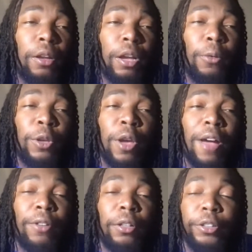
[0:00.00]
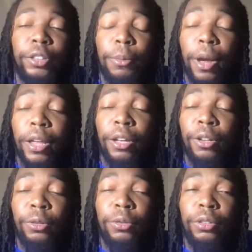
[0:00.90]
And when you have somebody
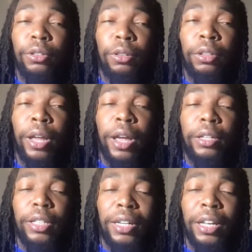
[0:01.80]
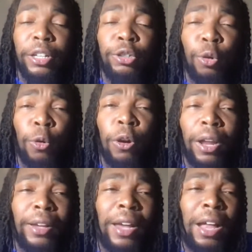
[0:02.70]
else that's a key scorer
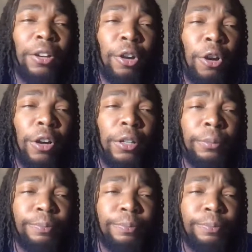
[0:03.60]
like Gallinari,